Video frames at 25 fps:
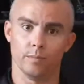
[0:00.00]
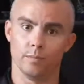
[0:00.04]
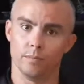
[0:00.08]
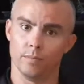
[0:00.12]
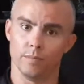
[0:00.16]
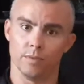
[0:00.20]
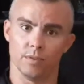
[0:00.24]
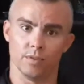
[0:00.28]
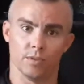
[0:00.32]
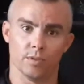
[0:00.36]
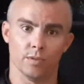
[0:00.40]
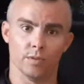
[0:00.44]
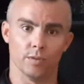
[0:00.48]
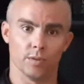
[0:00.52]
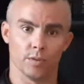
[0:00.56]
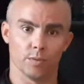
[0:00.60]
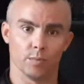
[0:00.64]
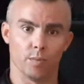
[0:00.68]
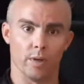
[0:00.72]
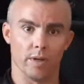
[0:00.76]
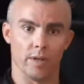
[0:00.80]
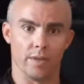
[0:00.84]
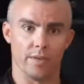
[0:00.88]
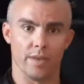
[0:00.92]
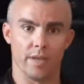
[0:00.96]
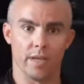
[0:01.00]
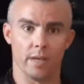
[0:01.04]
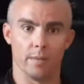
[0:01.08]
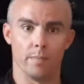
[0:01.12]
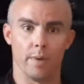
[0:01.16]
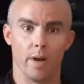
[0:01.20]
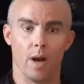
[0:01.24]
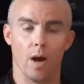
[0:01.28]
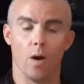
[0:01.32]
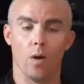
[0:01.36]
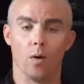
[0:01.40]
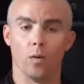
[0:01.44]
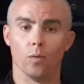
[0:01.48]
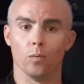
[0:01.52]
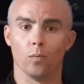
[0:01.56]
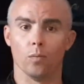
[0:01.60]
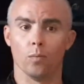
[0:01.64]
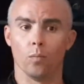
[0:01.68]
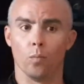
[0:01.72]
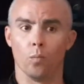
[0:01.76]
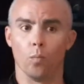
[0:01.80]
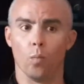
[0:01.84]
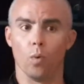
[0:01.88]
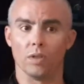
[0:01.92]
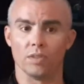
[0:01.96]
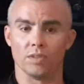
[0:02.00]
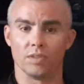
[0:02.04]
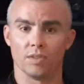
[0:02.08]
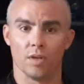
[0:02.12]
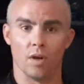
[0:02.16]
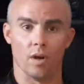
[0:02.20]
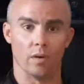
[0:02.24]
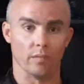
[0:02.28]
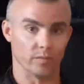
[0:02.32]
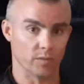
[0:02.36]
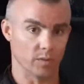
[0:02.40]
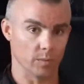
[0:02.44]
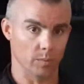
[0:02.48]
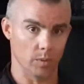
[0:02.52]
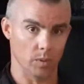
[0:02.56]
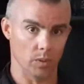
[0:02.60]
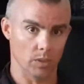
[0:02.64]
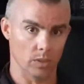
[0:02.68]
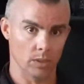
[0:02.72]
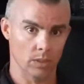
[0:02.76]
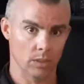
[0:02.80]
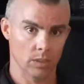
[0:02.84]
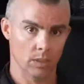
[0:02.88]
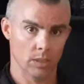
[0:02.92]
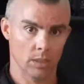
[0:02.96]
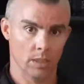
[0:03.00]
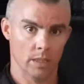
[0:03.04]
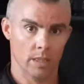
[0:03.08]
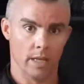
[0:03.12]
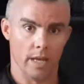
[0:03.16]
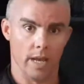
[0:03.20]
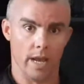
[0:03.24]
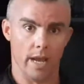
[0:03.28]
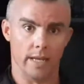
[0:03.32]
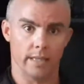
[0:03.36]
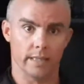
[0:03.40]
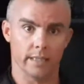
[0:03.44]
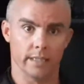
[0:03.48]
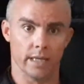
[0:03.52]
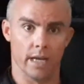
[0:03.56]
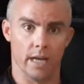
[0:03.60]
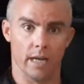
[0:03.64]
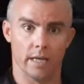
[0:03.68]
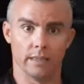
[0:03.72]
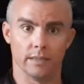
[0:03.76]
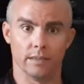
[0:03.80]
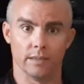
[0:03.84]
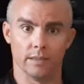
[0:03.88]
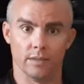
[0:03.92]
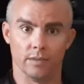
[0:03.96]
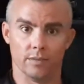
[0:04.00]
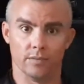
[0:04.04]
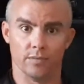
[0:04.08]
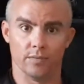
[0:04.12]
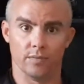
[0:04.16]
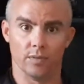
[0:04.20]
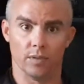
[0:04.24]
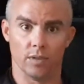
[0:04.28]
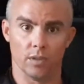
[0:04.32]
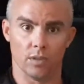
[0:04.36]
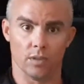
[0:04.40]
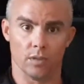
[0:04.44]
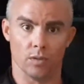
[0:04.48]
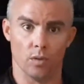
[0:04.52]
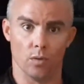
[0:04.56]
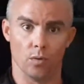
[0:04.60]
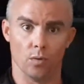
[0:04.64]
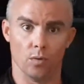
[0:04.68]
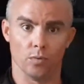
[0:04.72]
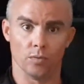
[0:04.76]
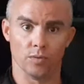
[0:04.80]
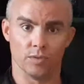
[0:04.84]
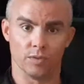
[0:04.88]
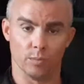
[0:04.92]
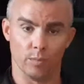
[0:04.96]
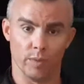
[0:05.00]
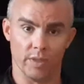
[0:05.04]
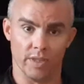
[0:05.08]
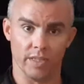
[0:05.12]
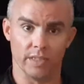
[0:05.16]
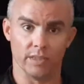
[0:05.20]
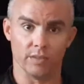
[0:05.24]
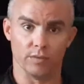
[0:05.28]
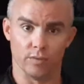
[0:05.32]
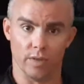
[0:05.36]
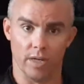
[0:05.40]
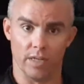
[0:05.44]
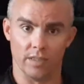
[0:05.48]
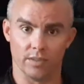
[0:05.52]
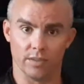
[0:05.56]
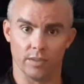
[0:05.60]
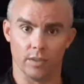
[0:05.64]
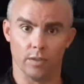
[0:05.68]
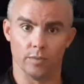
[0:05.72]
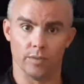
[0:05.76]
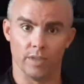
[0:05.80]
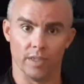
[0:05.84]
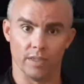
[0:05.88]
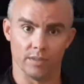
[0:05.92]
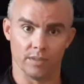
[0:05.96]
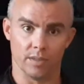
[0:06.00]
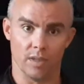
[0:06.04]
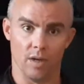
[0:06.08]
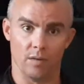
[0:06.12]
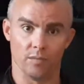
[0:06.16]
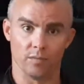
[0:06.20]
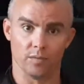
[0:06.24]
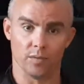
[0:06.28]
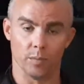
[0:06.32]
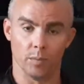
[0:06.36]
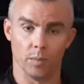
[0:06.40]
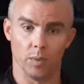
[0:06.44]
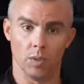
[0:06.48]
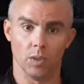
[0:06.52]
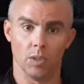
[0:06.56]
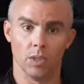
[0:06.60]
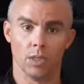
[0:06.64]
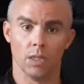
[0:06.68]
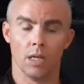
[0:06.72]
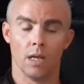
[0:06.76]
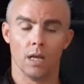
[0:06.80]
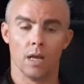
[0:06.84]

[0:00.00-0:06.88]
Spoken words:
students want to think about what's comfortable, any kind of clothes within dress code that's comfortable.